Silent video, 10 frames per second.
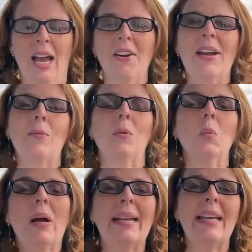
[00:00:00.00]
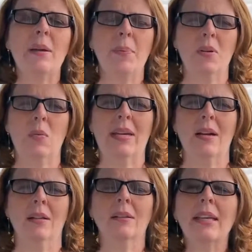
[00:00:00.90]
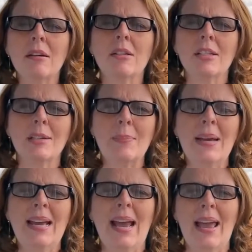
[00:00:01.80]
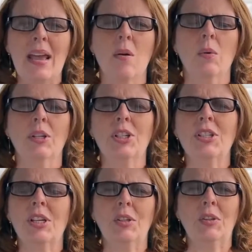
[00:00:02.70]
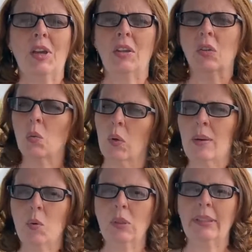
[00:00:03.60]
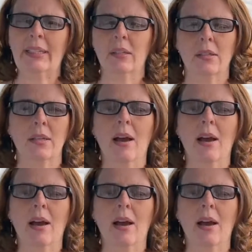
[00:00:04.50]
All right, we're winding up our week on leadership, and we're just going to look at three more leaders.